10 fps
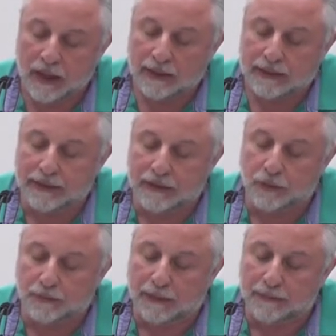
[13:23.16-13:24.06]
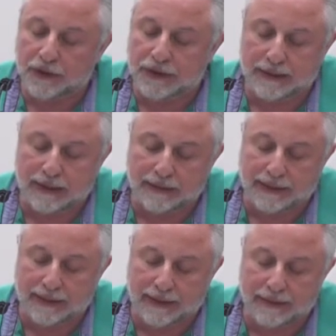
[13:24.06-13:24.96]
That is to publish and study
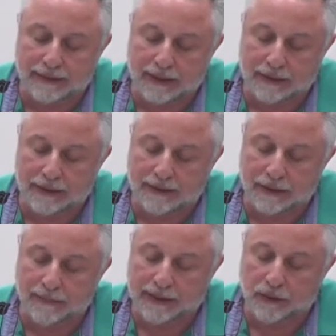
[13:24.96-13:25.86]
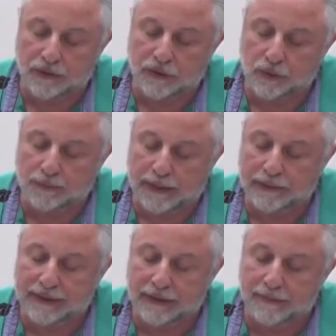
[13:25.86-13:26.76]
case studies that may constitute
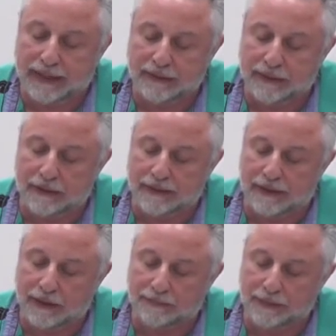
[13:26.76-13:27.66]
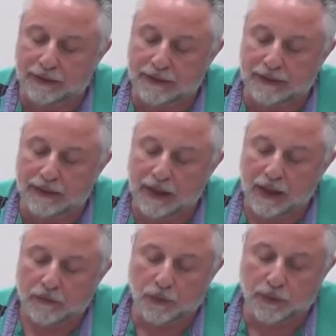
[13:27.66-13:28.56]
paradigmatic examples
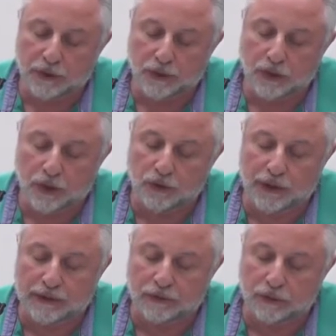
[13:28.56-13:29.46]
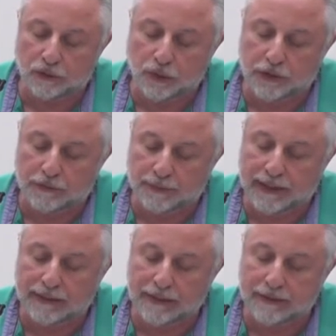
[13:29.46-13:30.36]
from which no general rules of
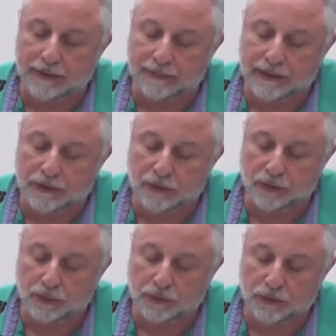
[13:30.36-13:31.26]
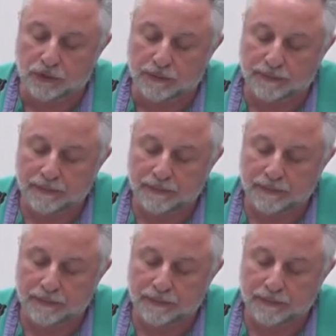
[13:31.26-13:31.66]
practice can be deduced.